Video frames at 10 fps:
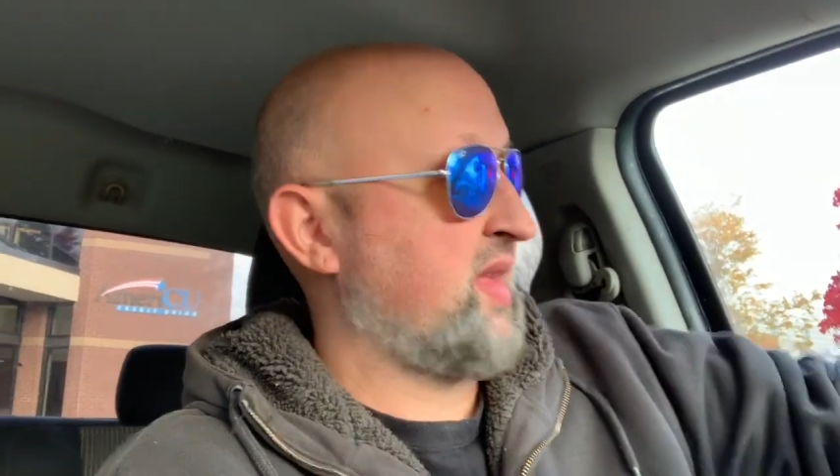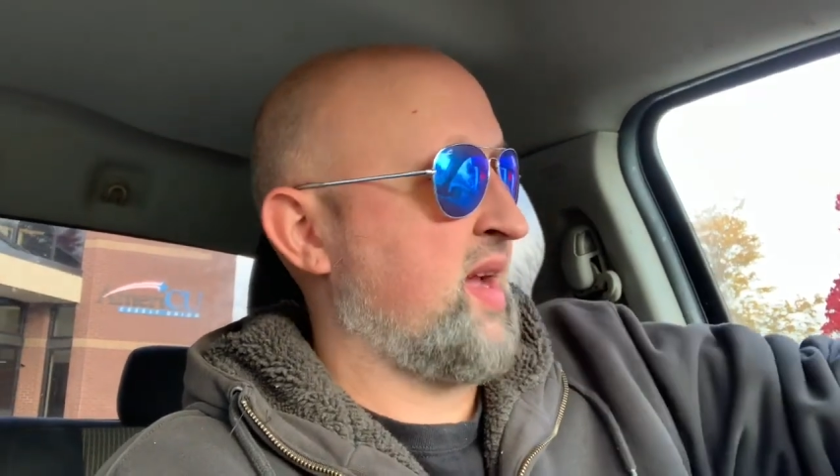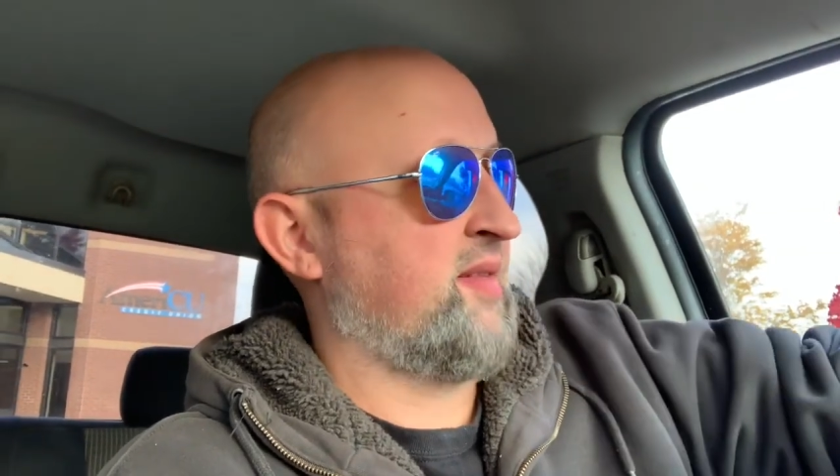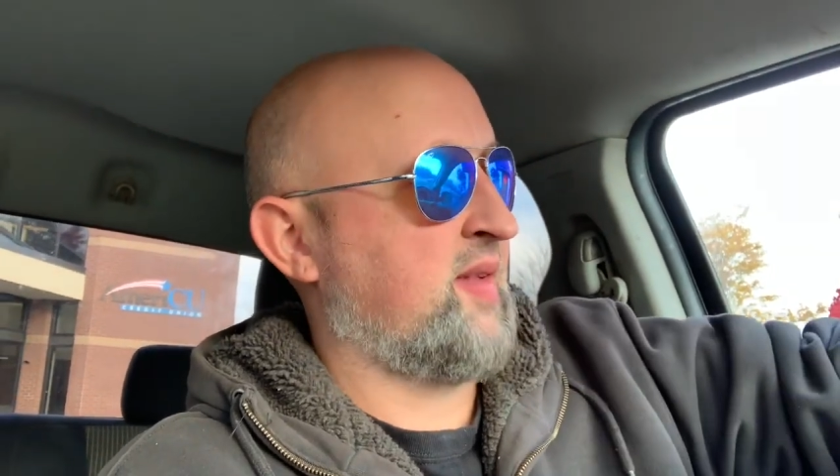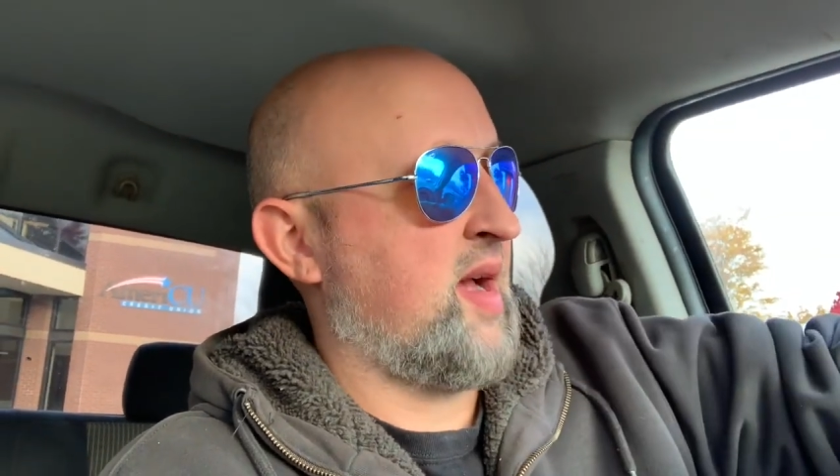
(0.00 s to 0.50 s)

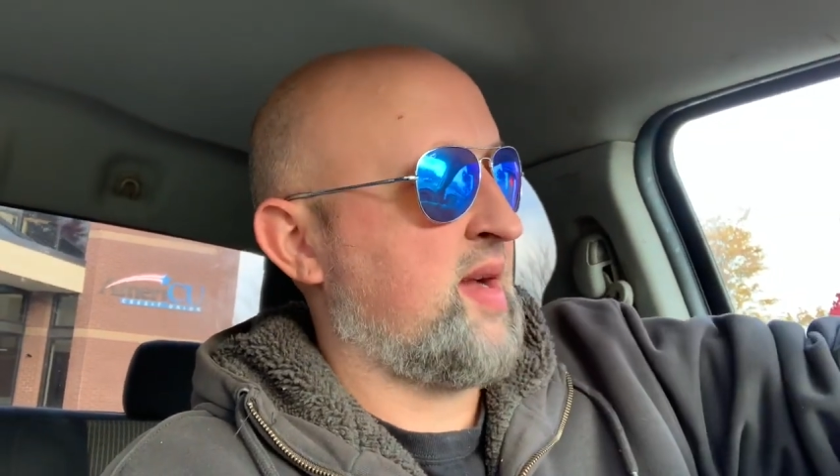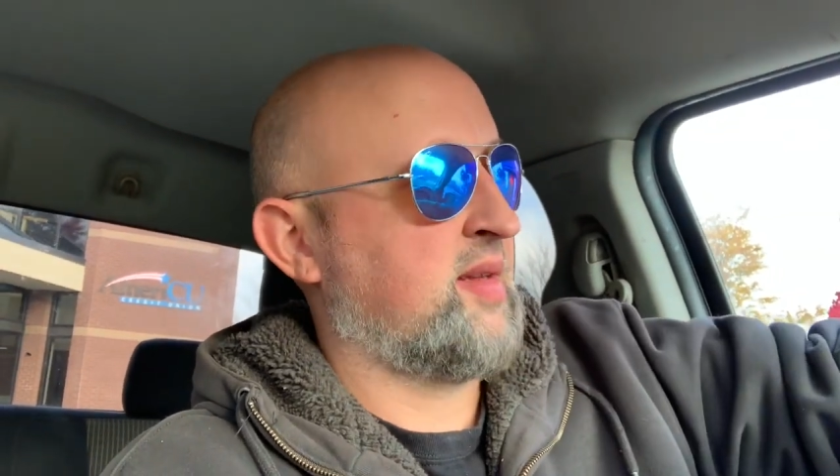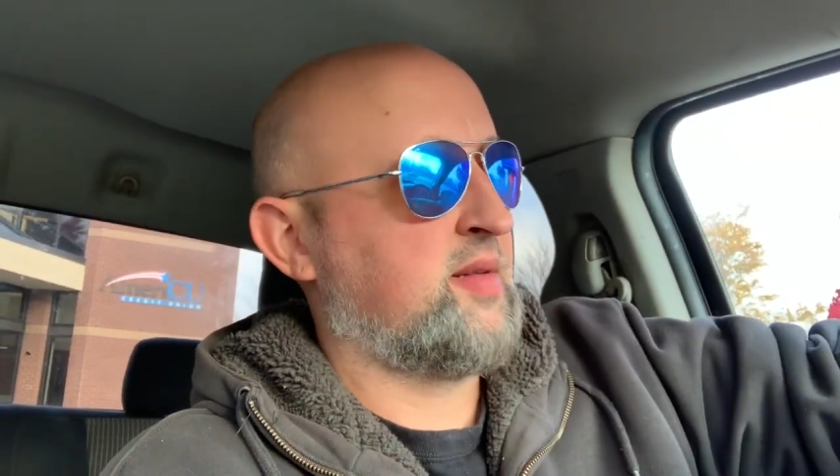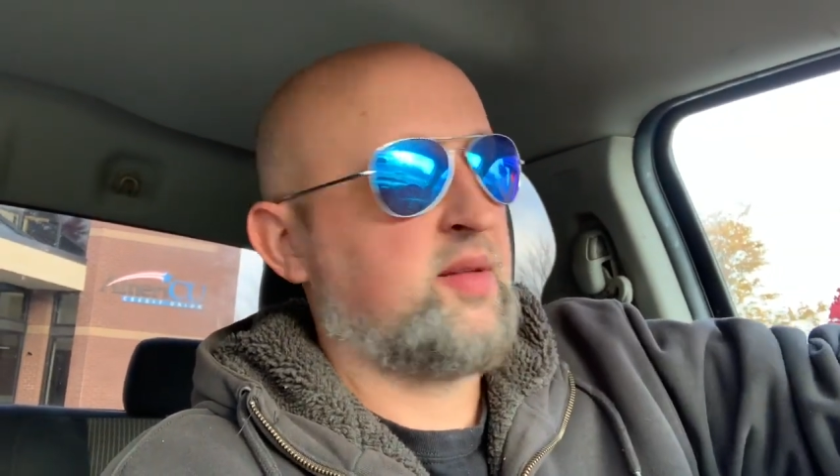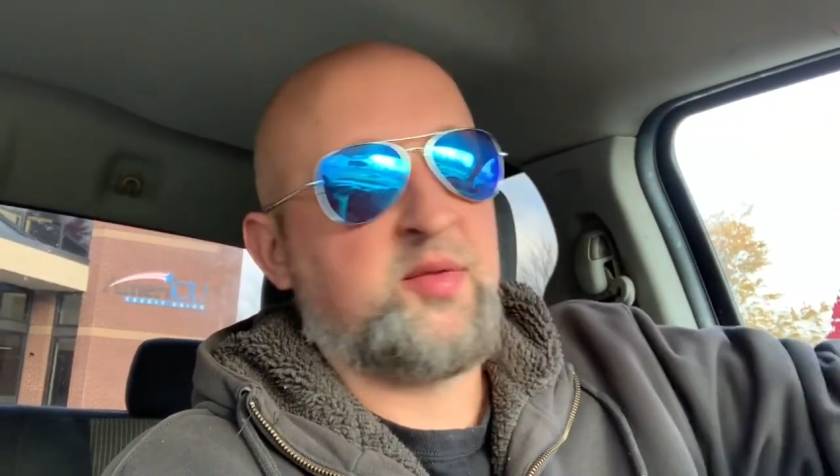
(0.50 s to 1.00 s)
I've got
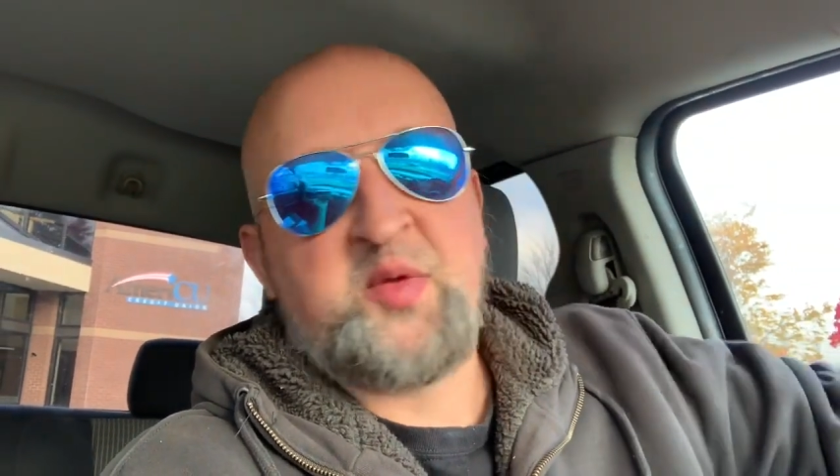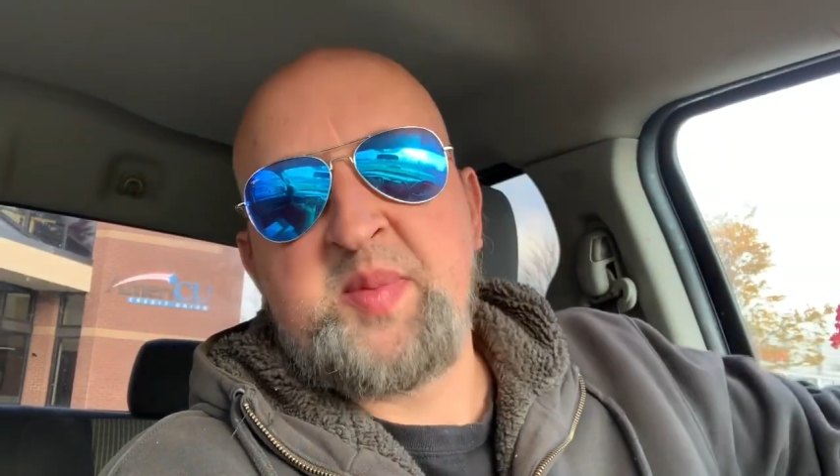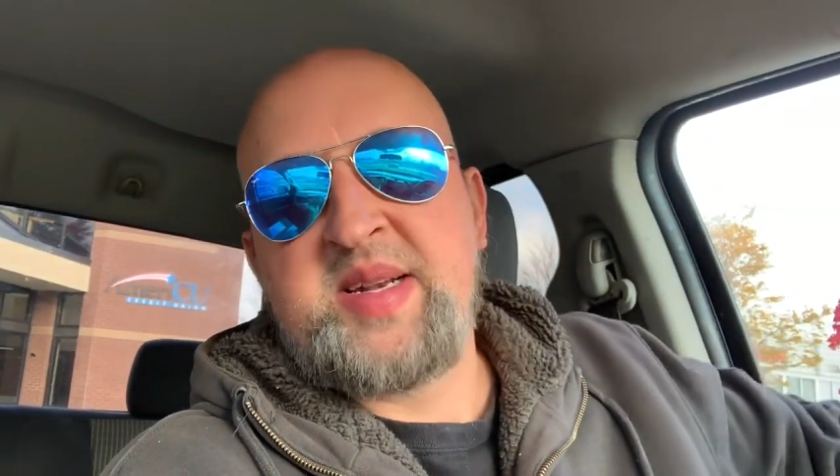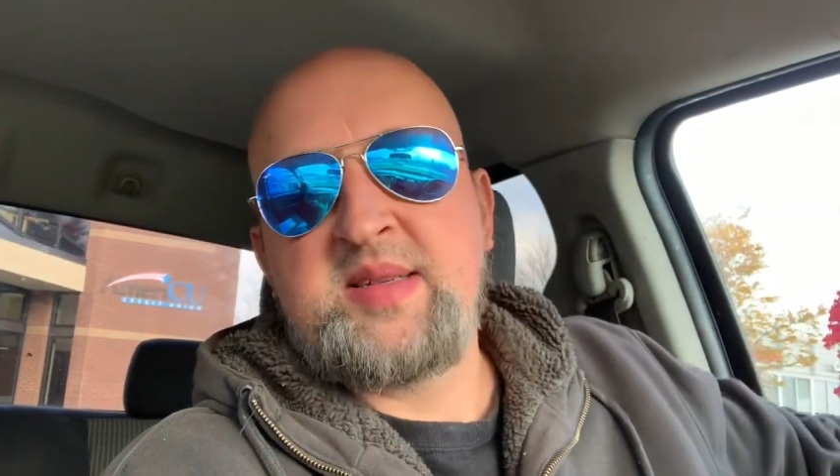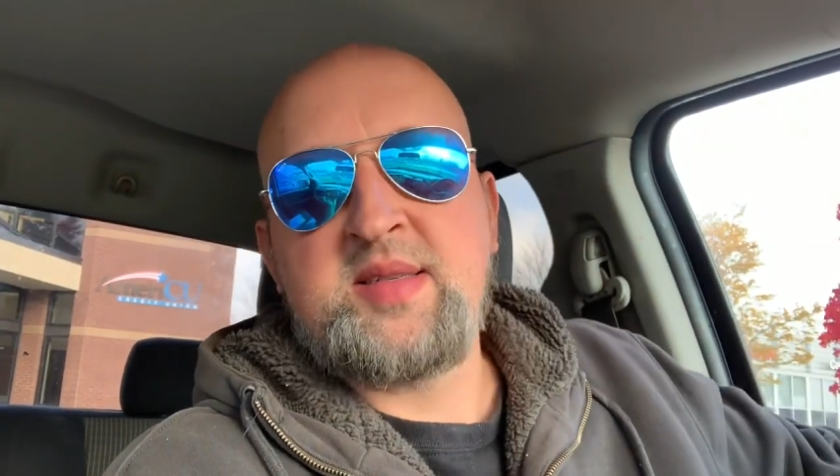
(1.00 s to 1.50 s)
three
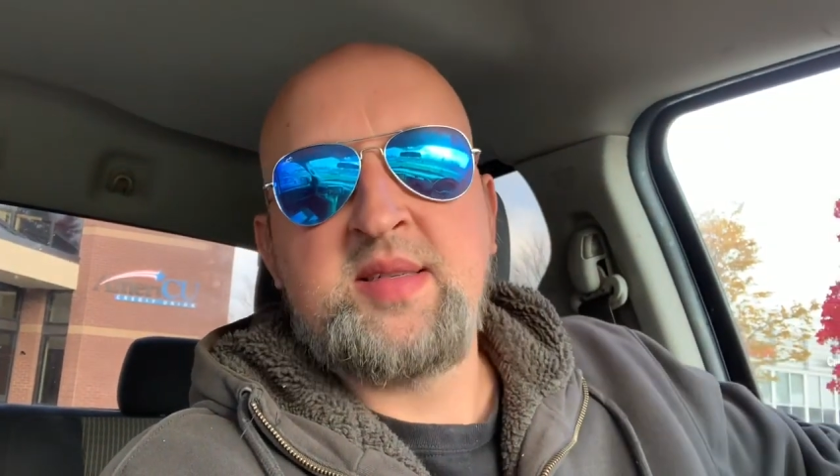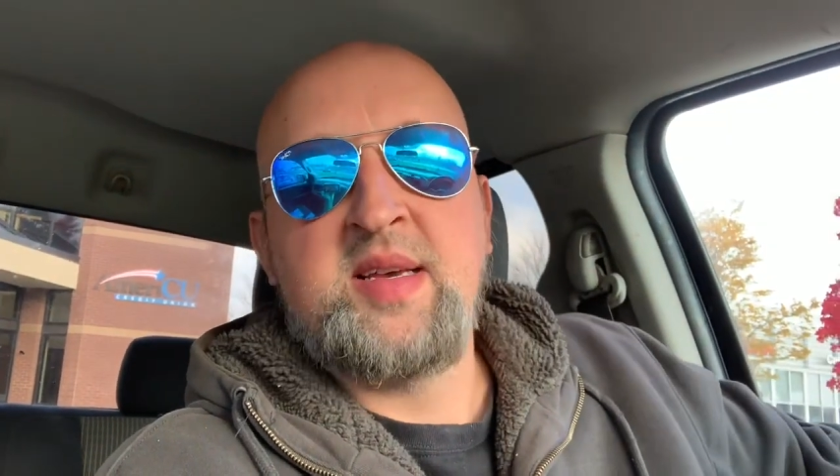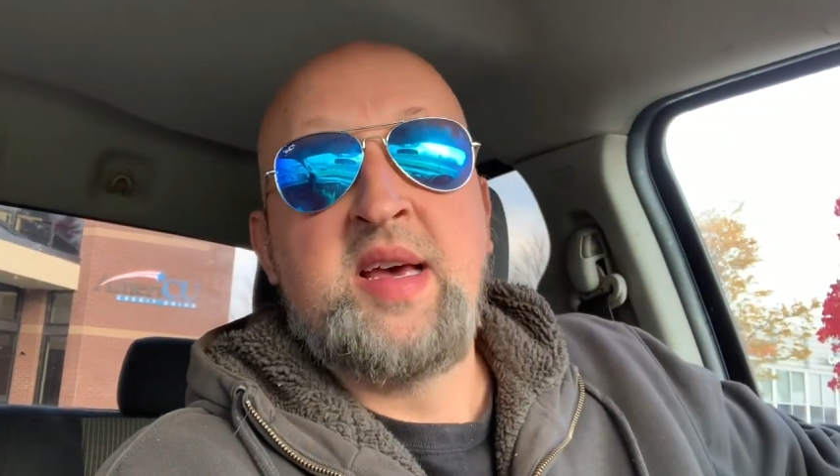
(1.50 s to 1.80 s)
minutes.